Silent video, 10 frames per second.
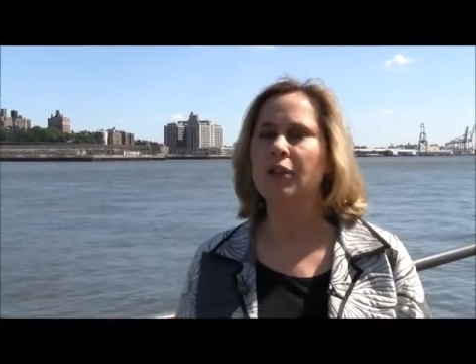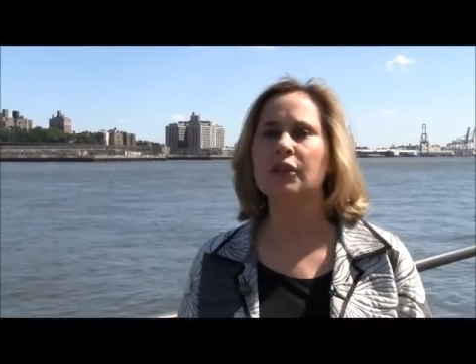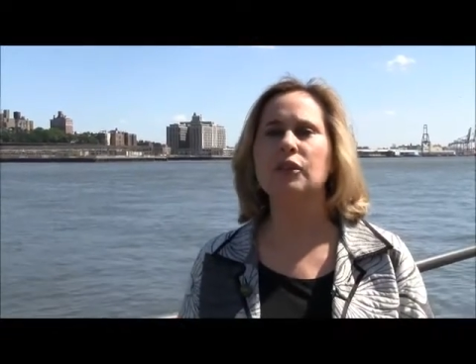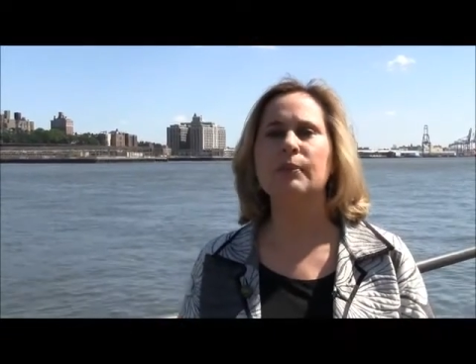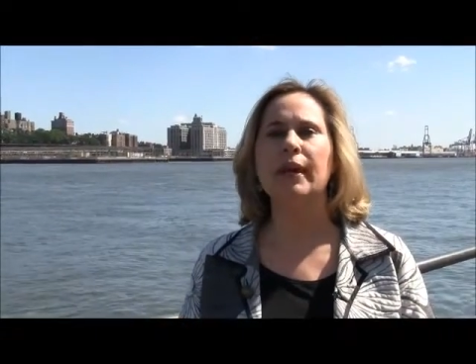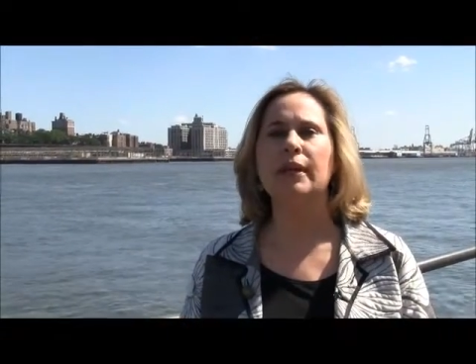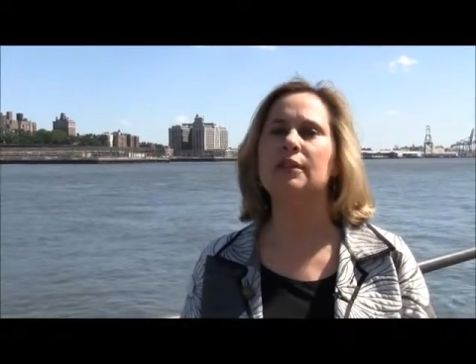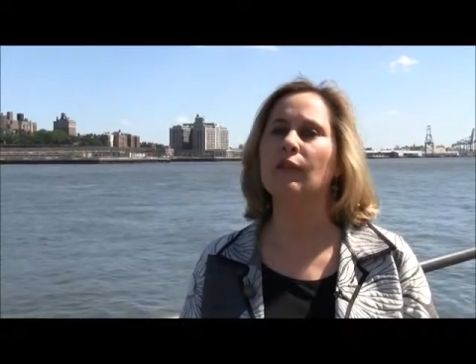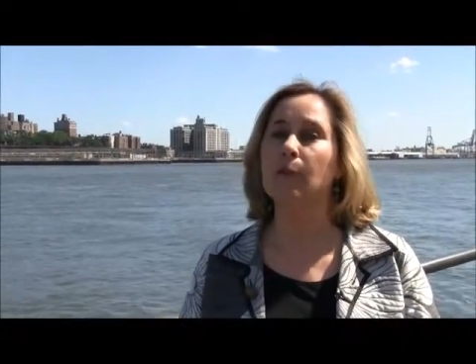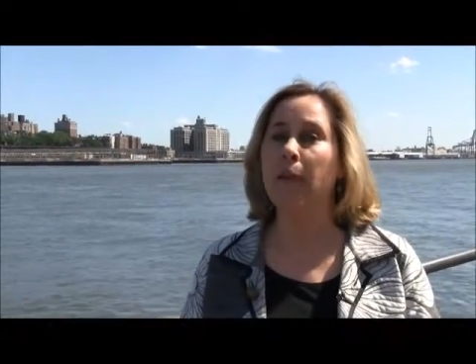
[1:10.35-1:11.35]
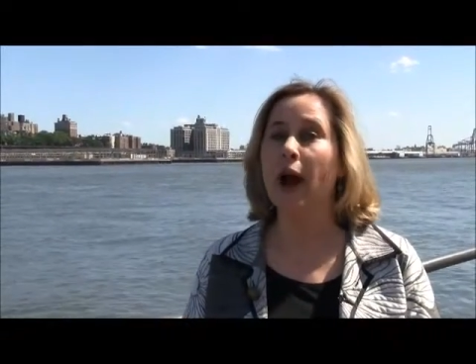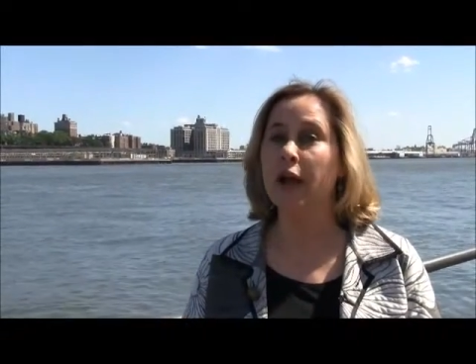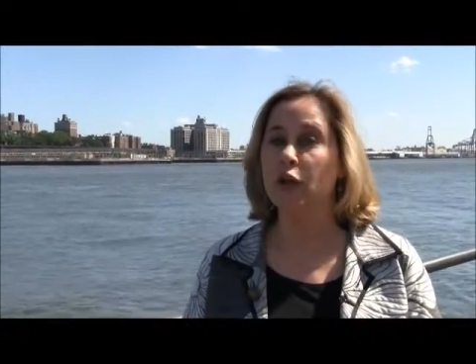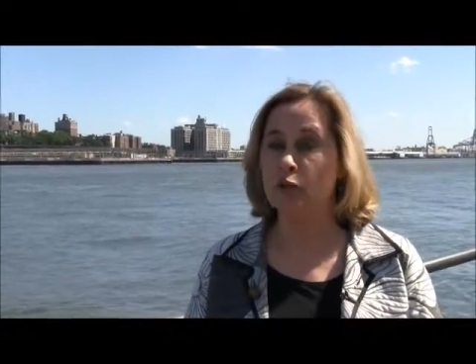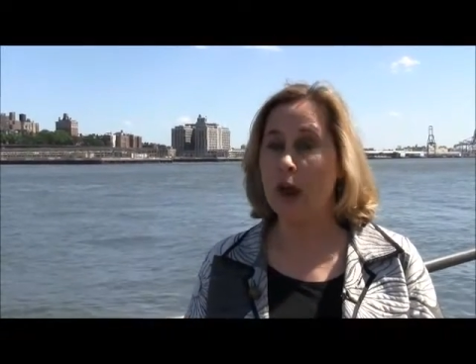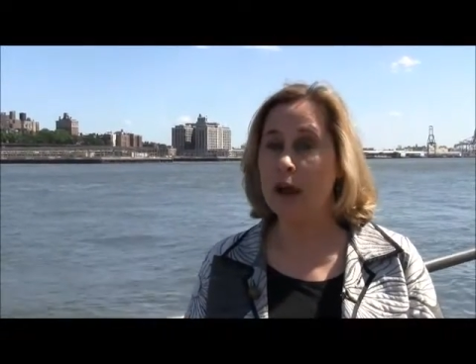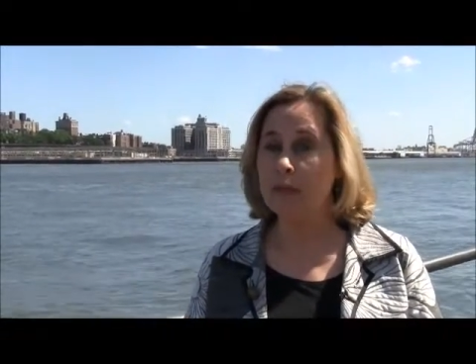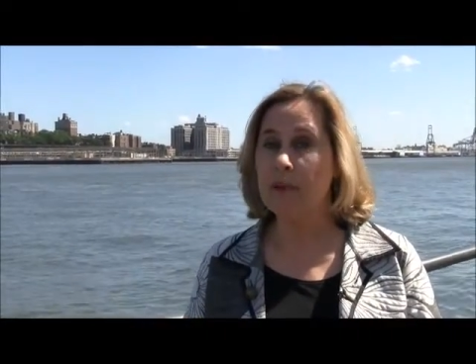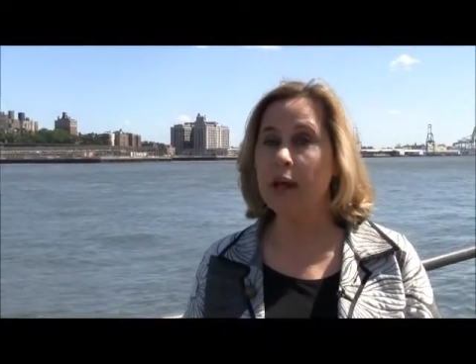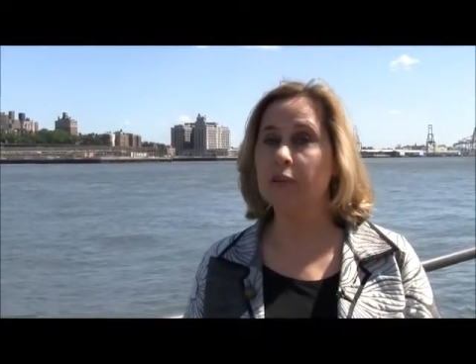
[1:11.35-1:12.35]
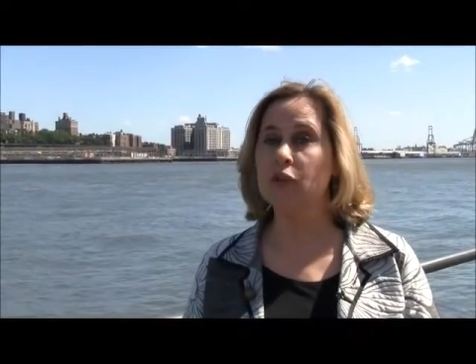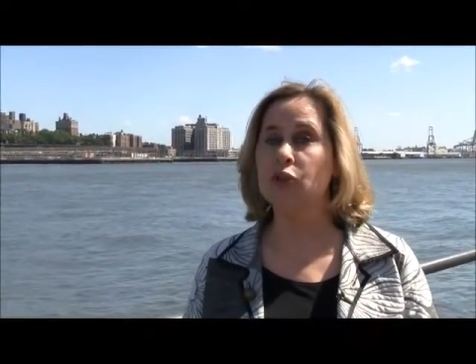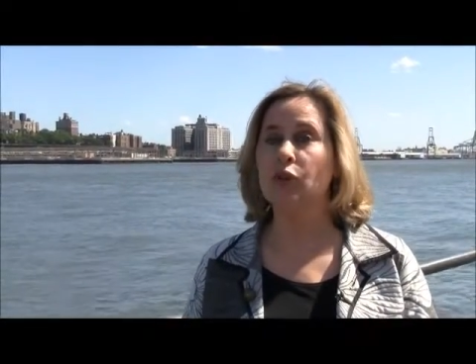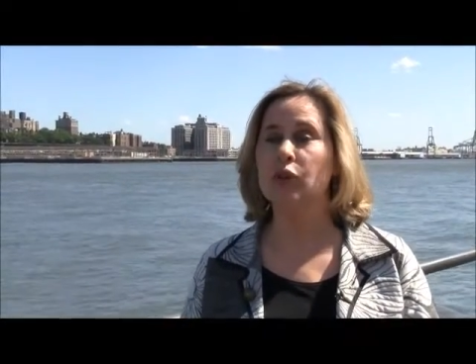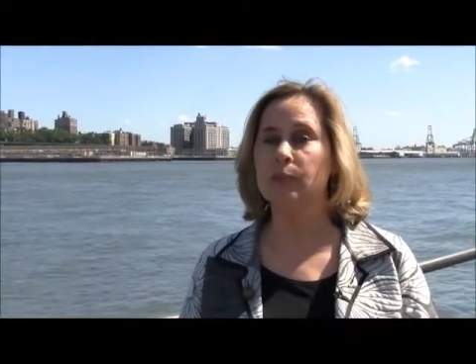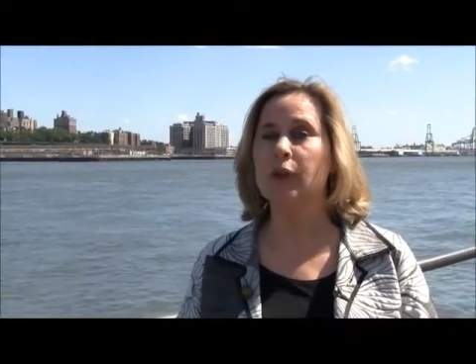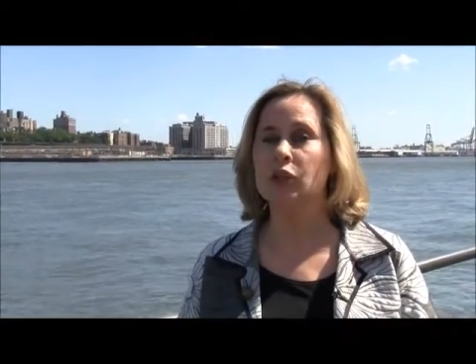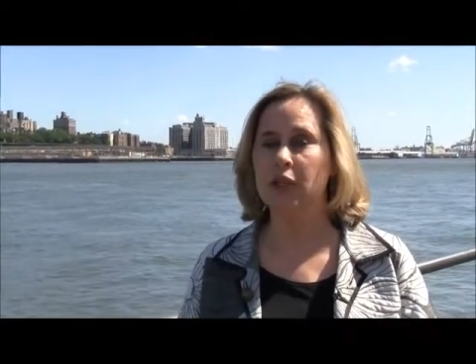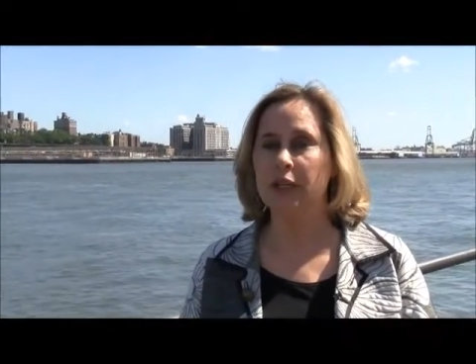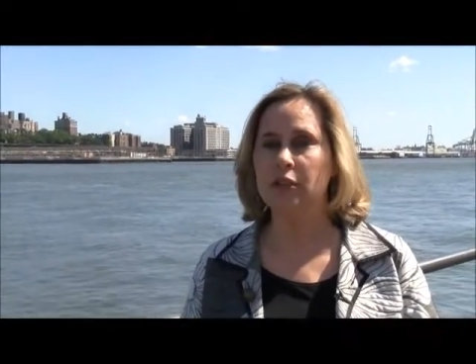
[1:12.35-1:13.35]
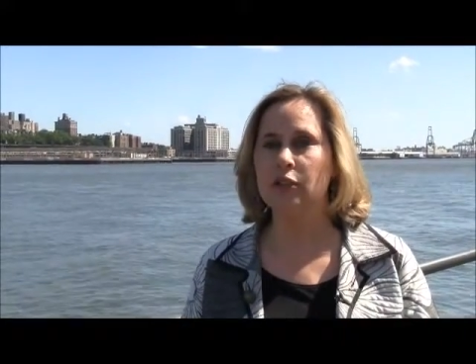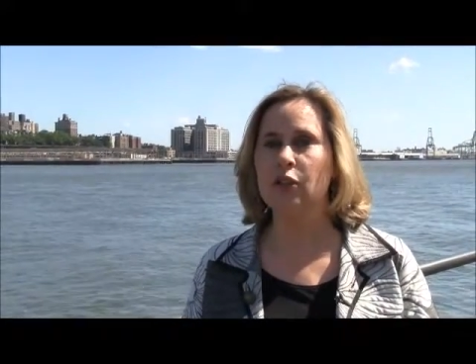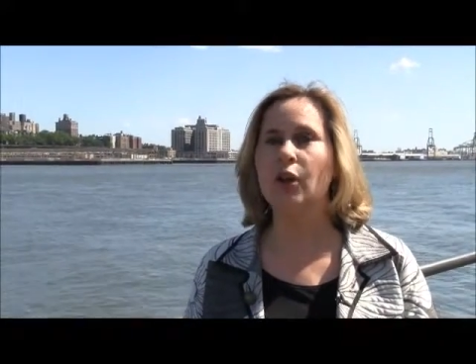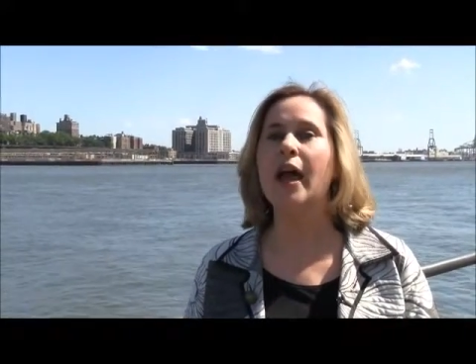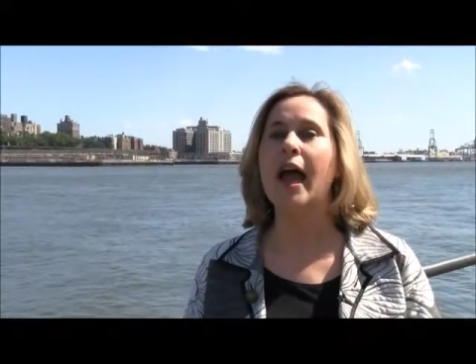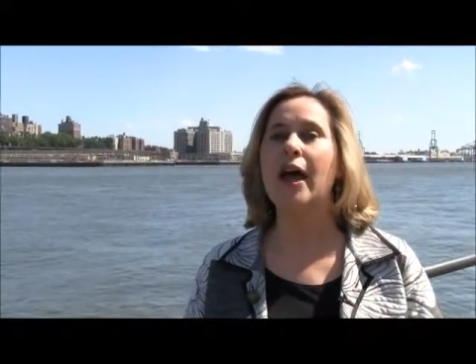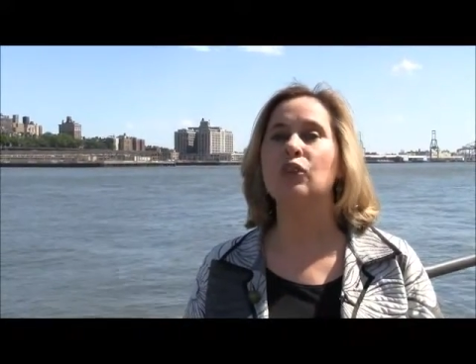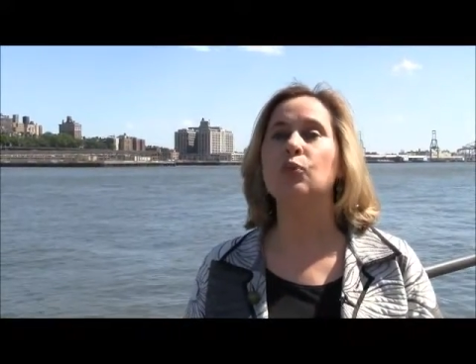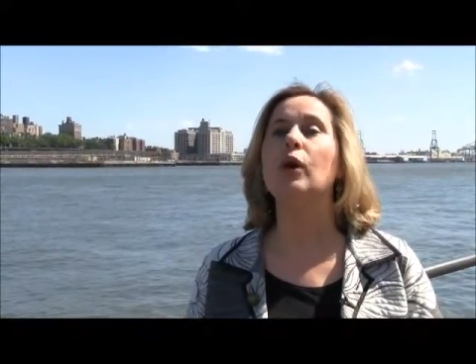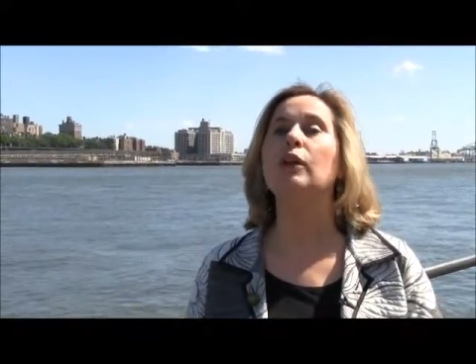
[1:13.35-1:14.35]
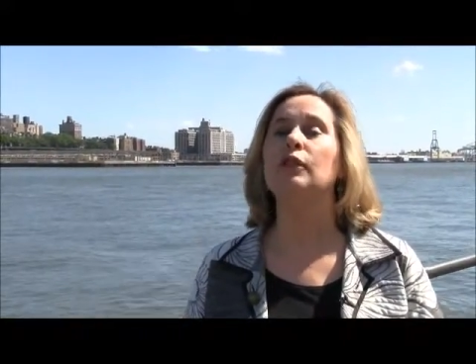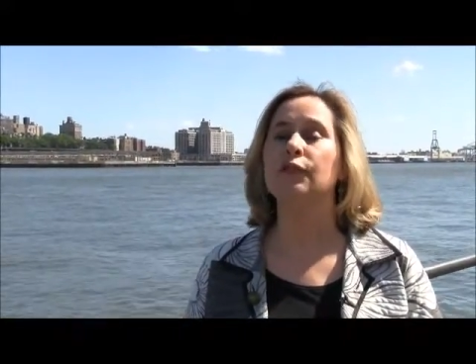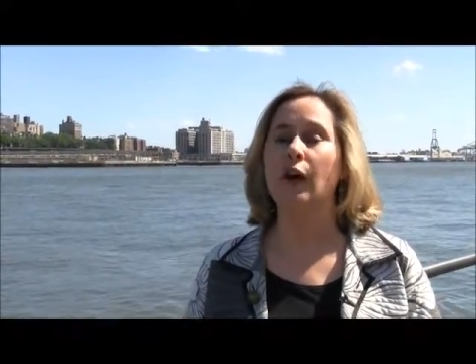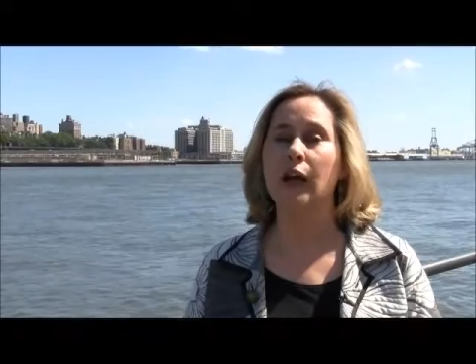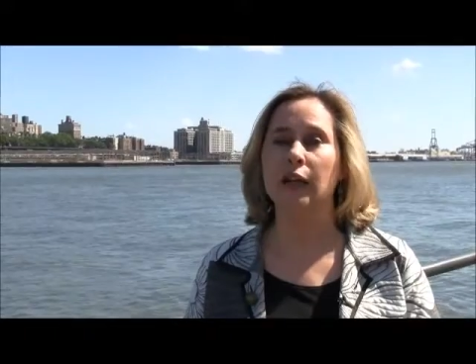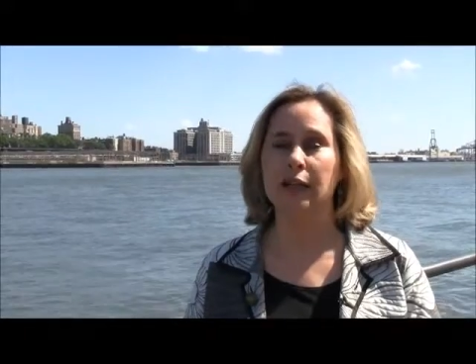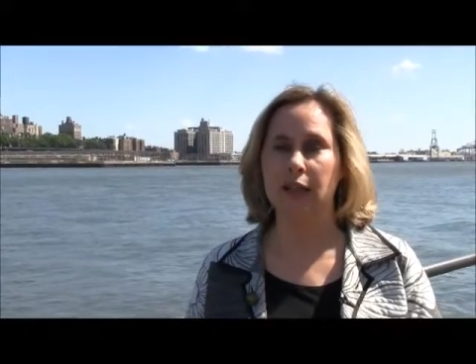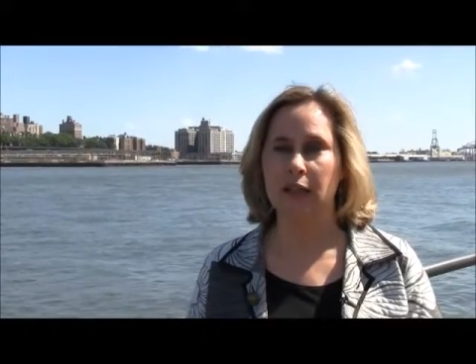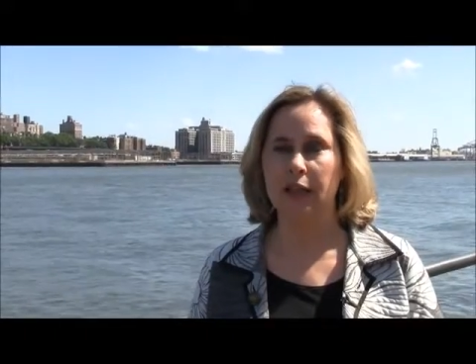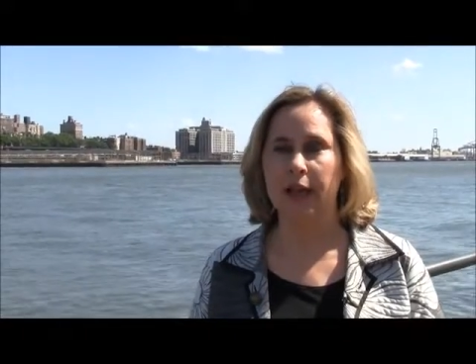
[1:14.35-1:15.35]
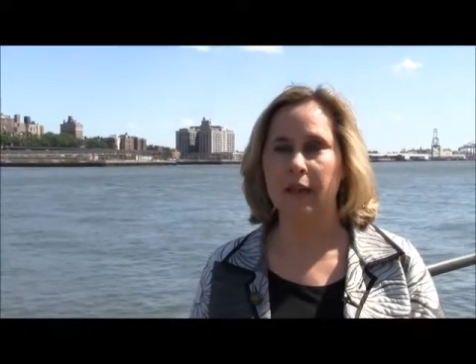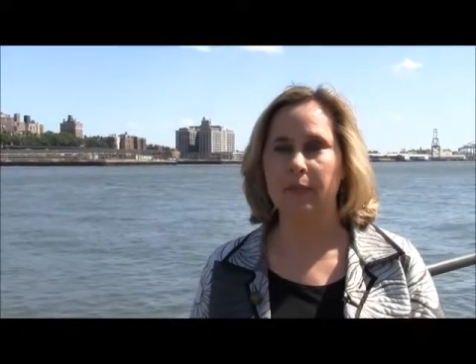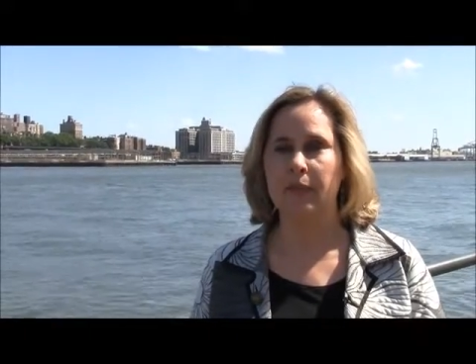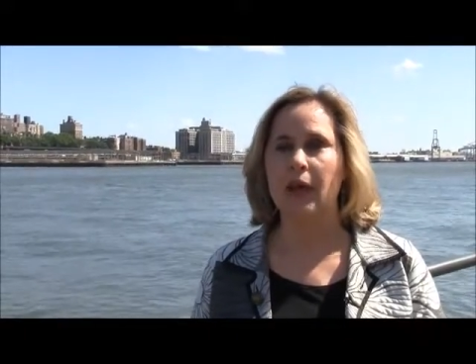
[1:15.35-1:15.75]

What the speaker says: This makes buying the right amount of insurance much easier, as well as filing a claim.